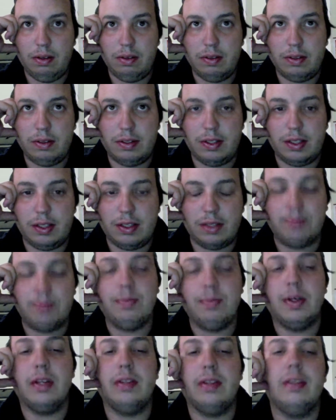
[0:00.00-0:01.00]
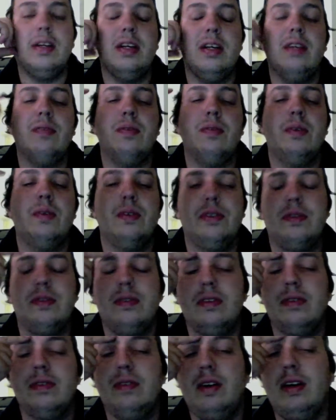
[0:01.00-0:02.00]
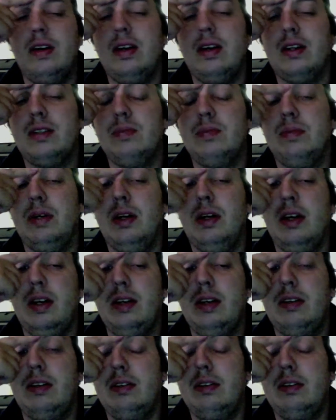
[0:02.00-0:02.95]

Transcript: 6-month anniversary of Occupy